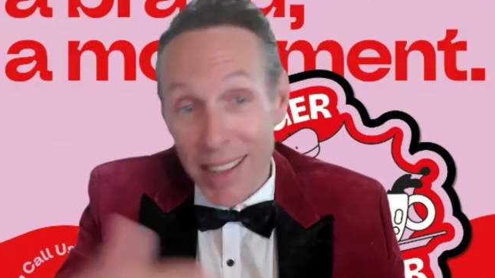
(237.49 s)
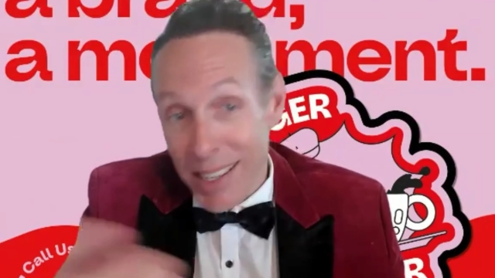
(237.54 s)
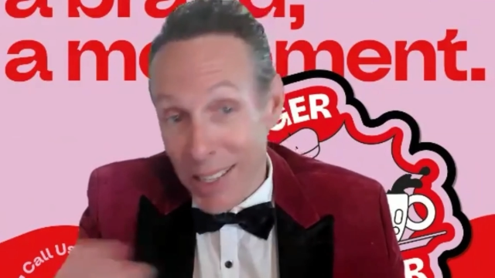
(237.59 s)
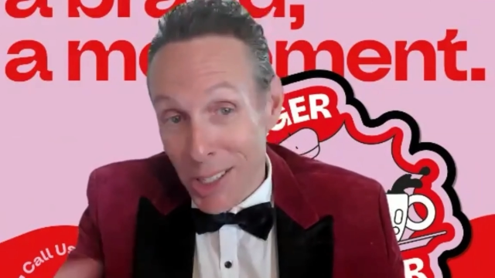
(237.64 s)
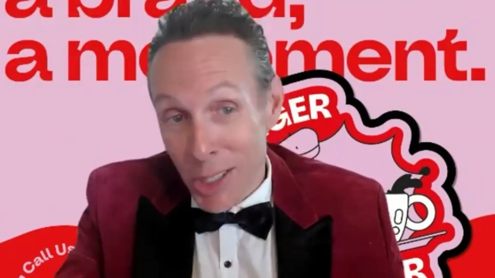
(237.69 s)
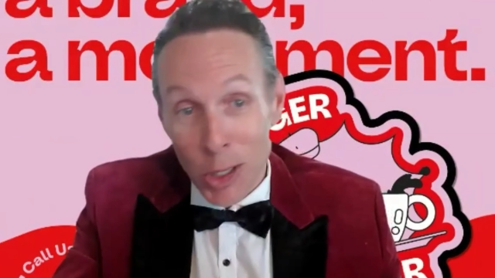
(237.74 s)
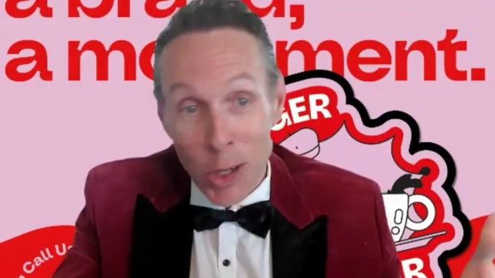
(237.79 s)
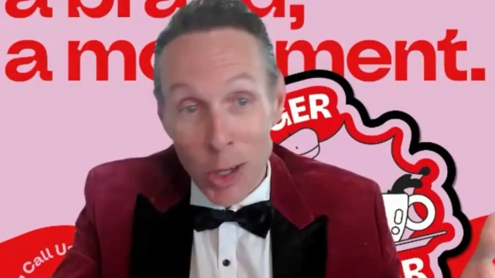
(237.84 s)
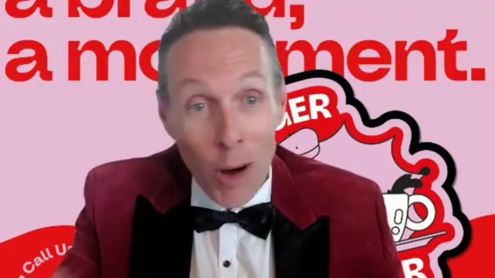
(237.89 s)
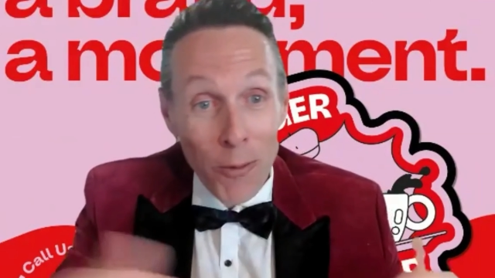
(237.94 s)

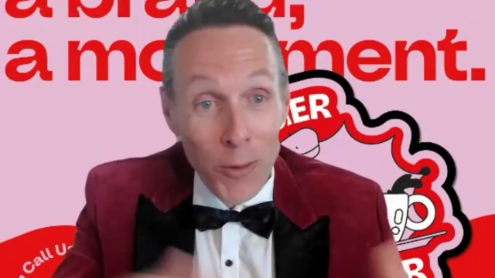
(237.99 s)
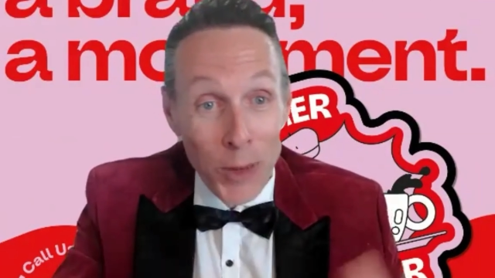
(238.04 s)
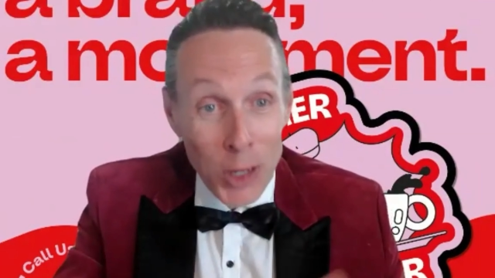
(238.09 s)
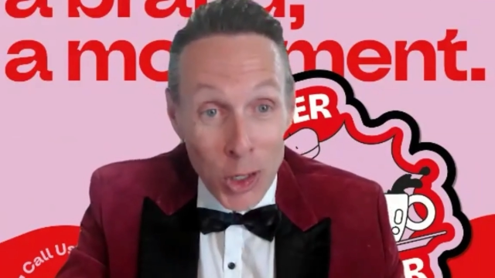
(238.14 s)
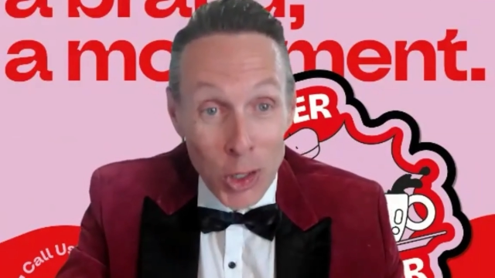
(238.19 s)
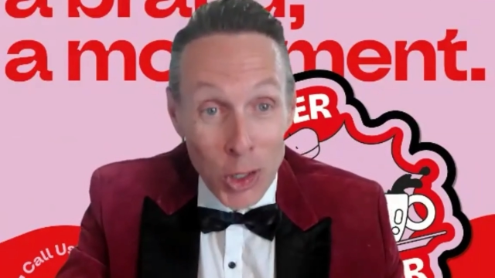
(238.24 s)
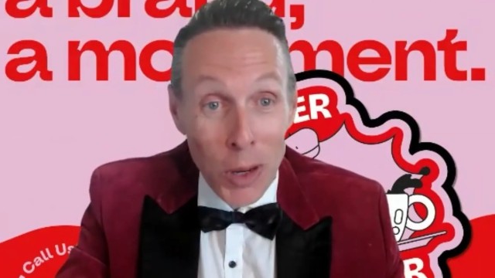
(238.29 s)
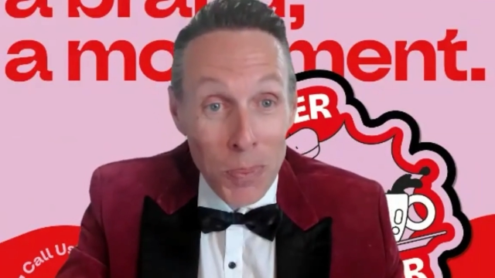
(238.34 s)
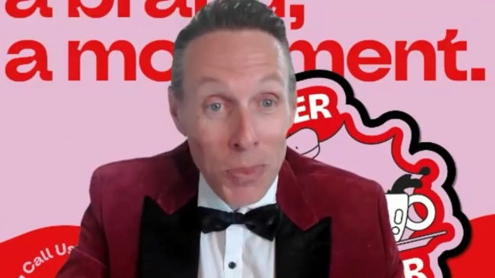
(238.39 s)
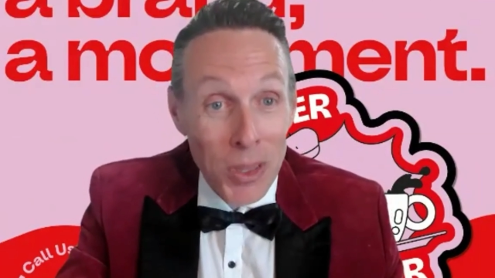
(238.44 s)
That's a coffee
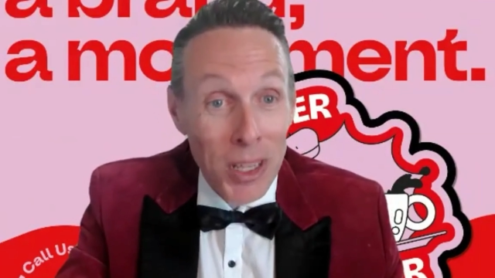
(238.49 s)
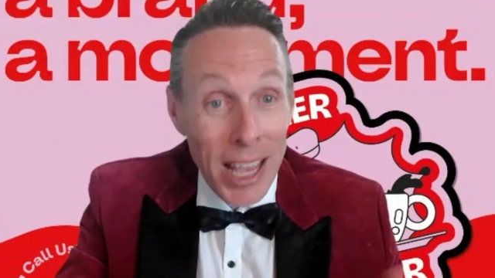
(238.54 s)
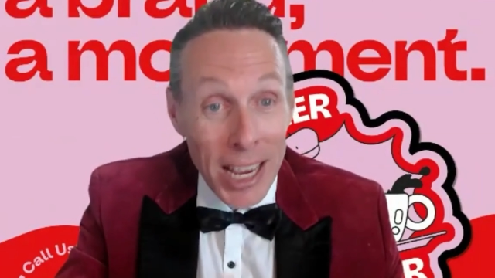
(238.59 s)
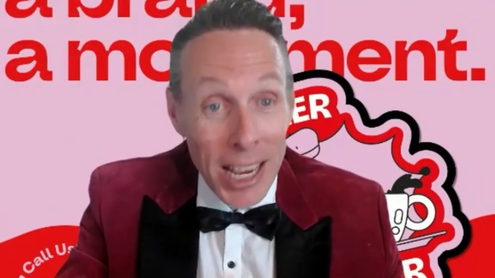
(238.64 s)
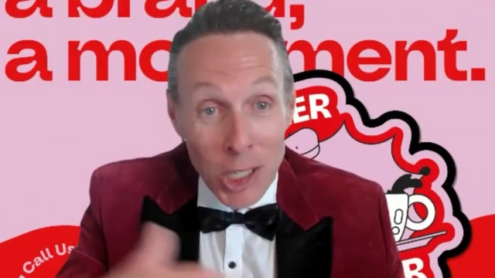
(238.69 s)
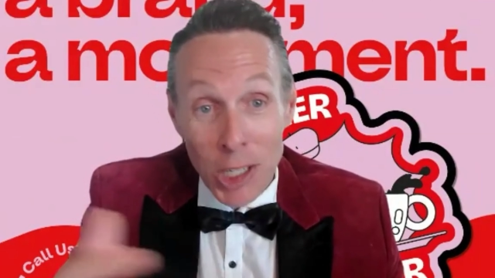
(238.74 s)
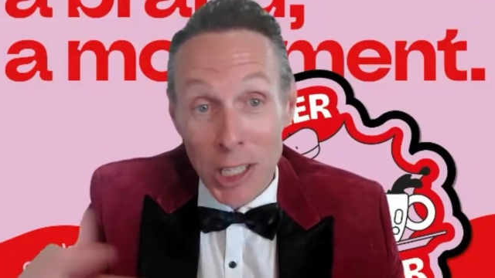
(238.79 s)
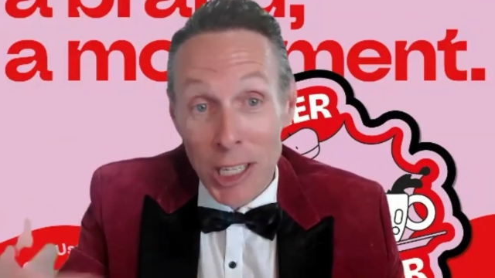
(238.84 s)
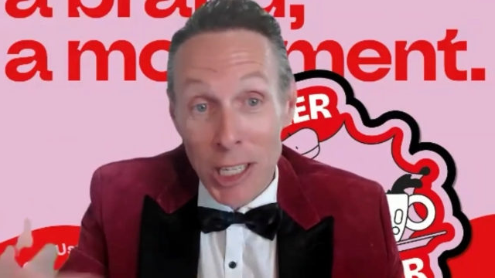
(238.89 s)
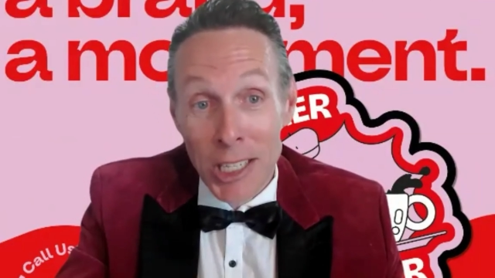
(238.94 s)
shop that
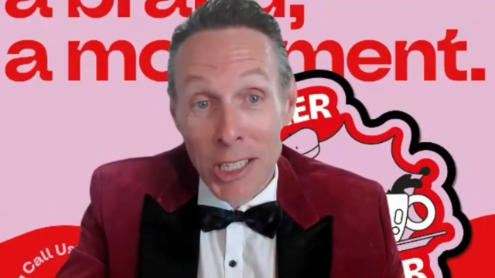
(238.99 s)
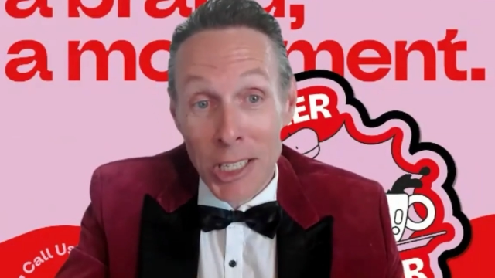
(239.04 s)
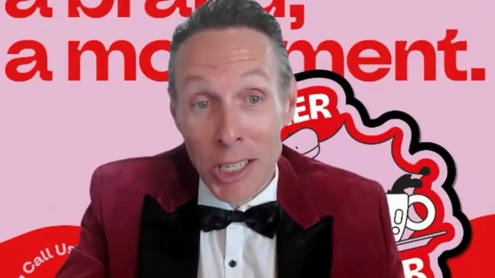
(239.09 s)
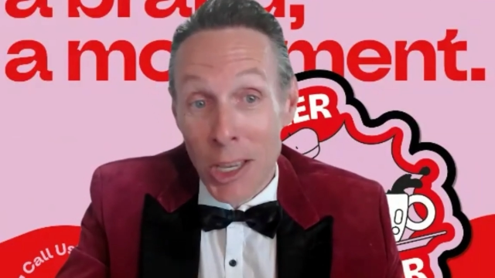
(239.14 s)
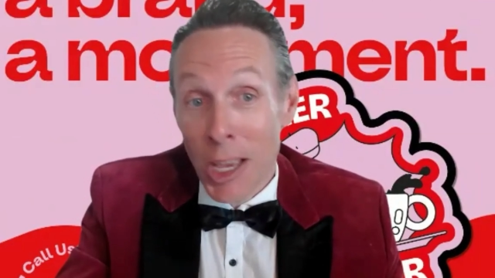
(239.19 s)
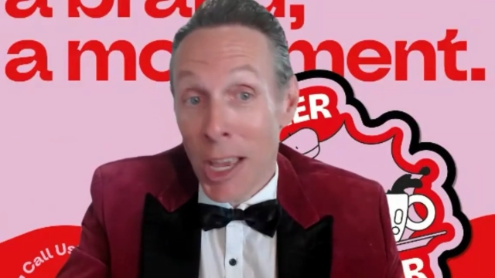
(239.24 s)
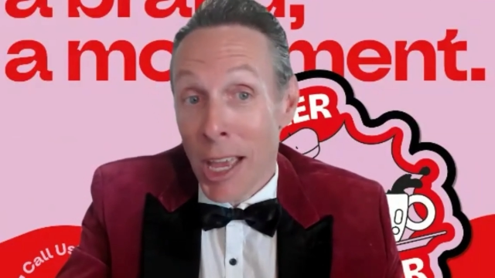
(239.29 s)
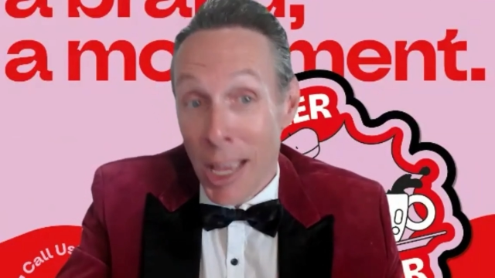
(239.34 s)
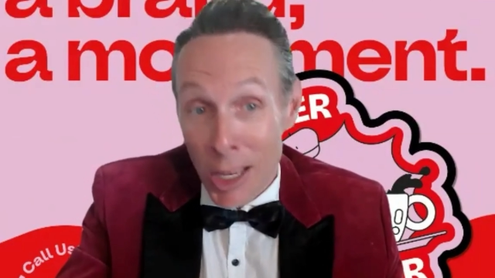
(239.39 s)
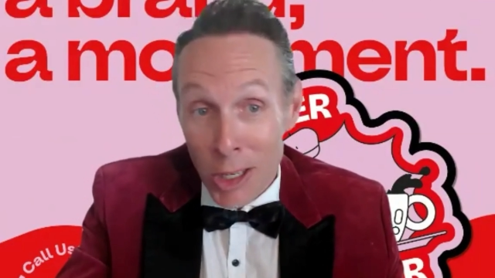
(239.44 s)
actually is
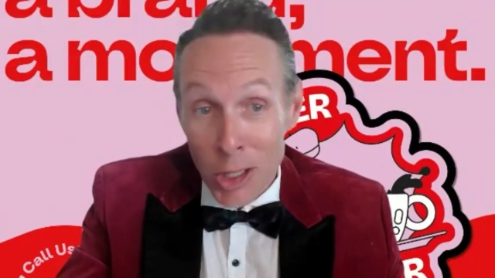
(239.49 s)
a